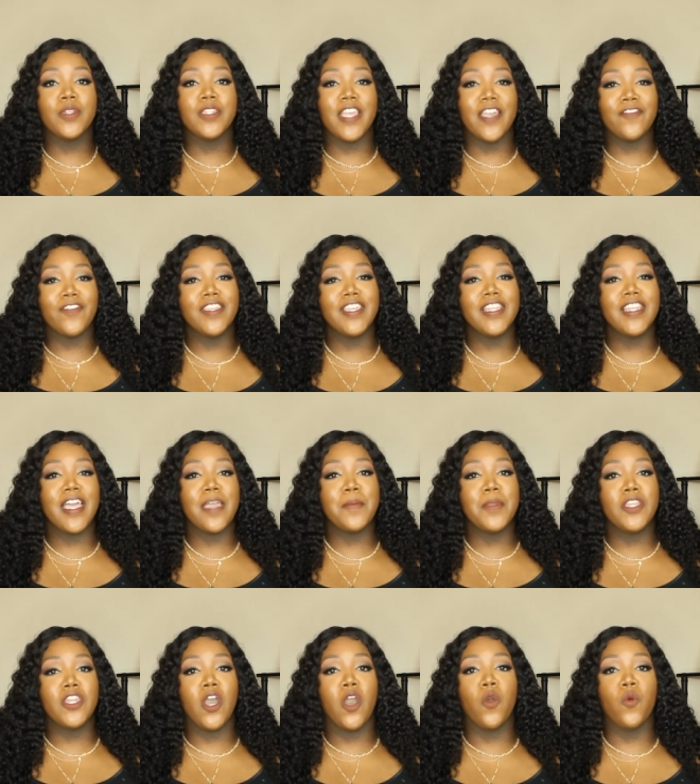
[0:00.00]
Definitely let
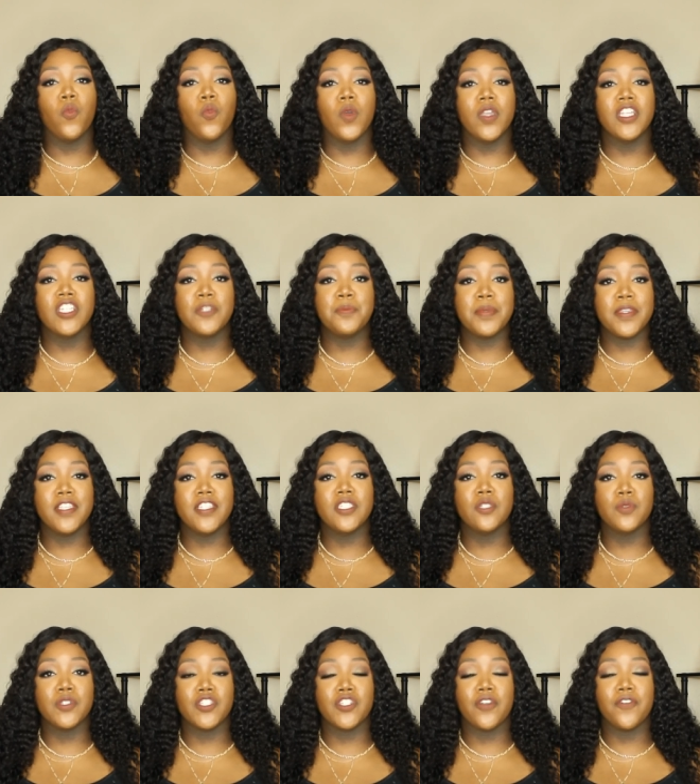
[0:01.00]
me know which piece
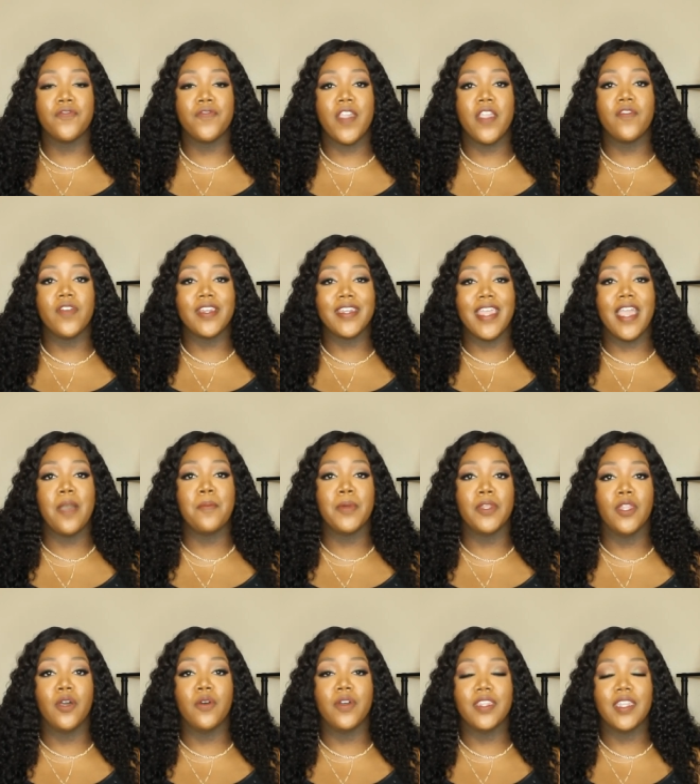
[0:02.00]
was your favorite down
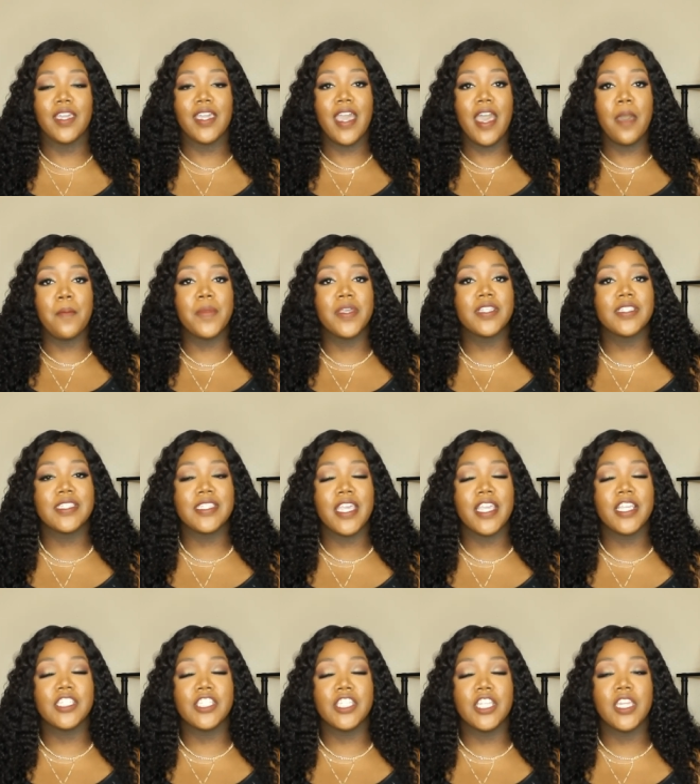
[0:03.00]
below in the comment
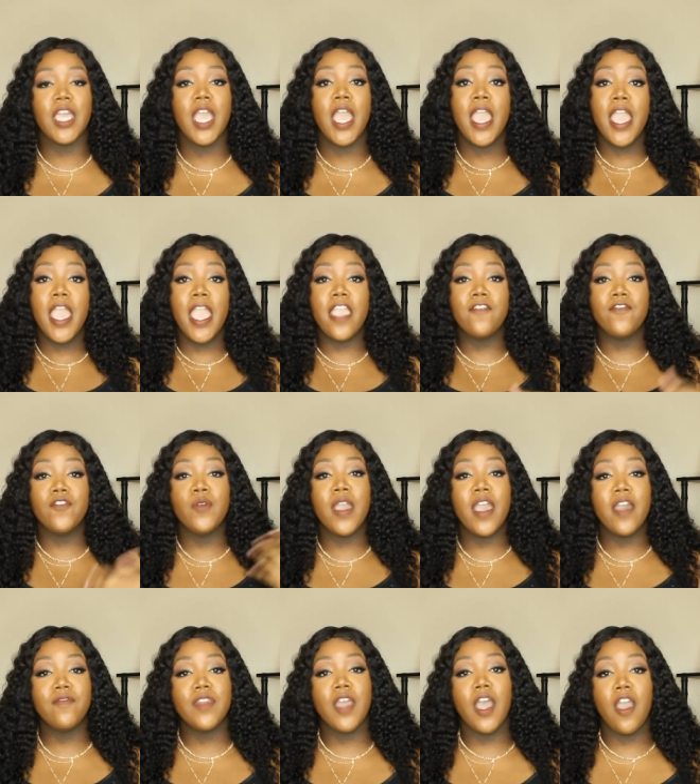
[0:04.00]
section. If you
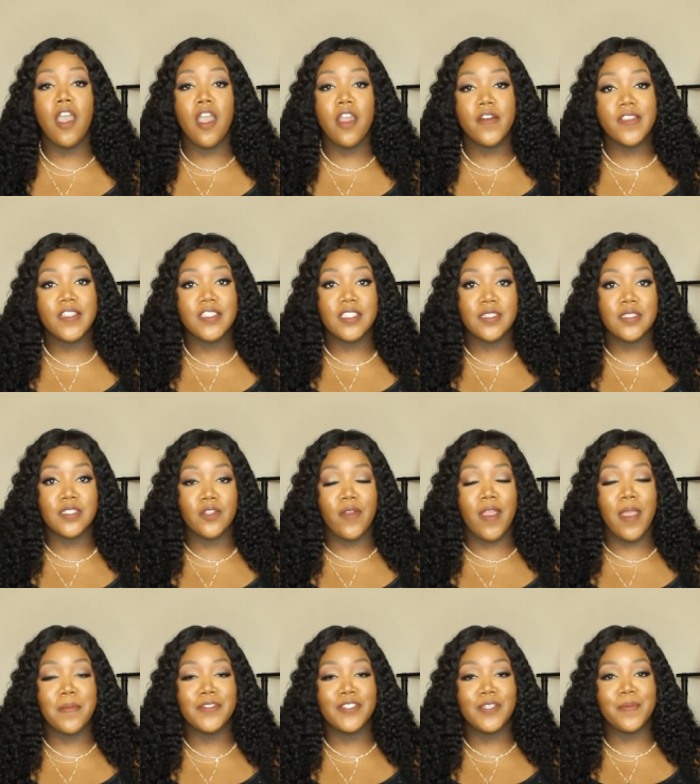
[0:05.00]
have not already
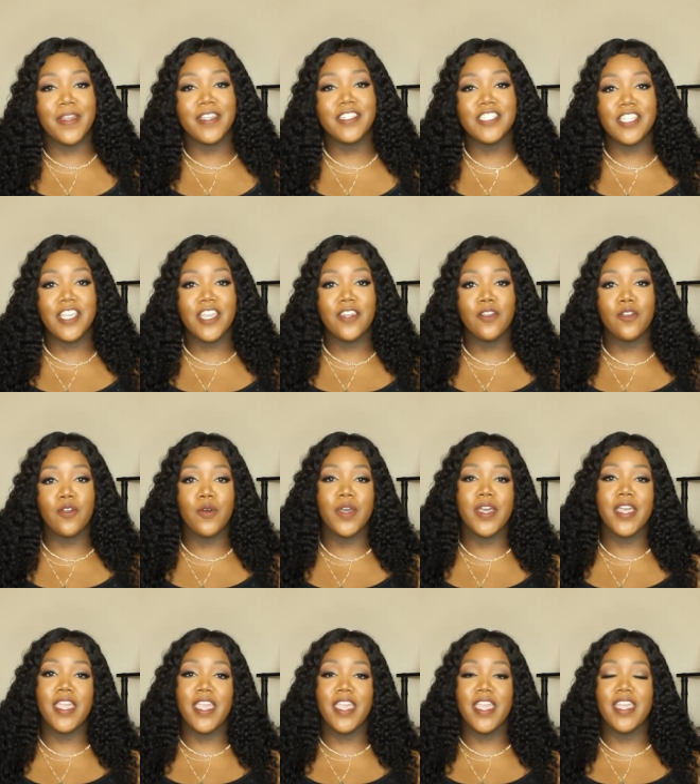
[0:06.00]
subscribed to my channel, go
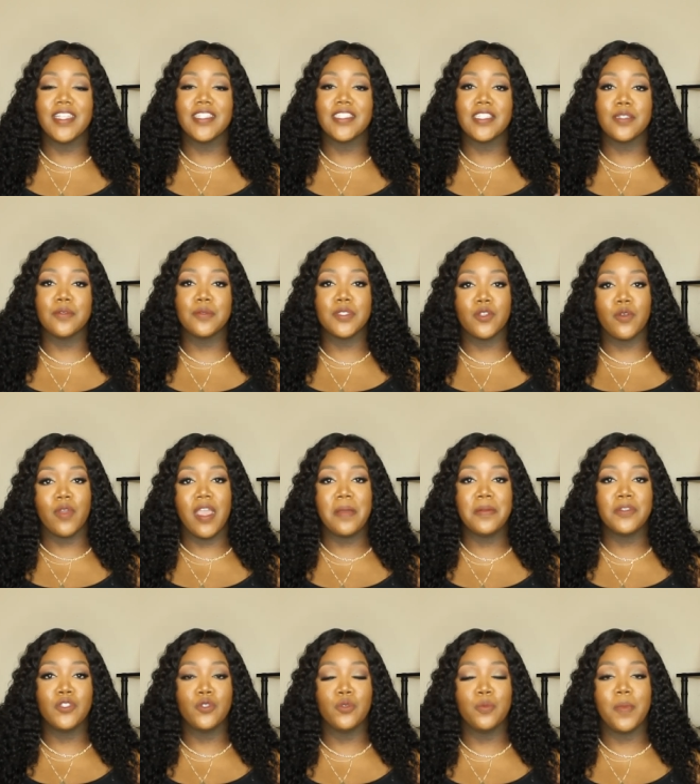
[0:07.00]
ahead and subscribe
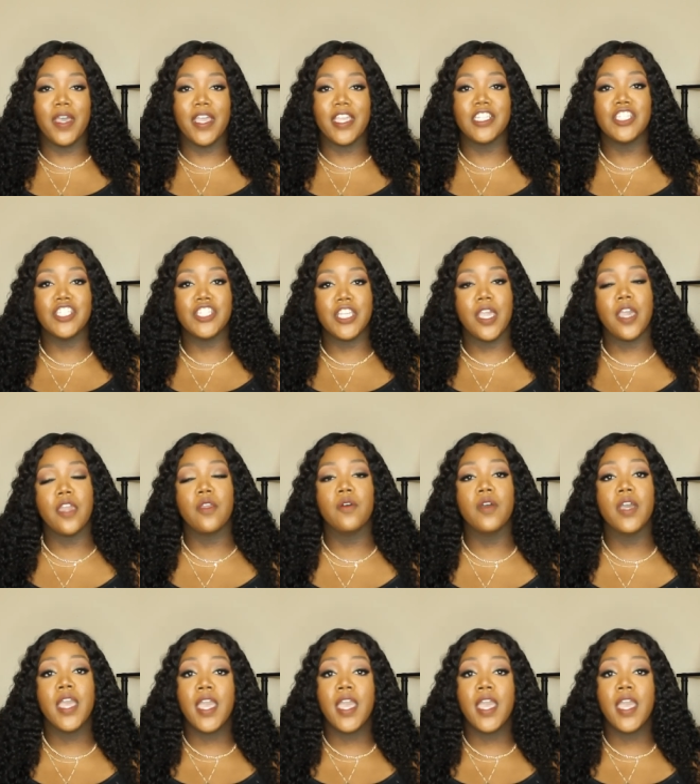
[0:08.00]
to my channel.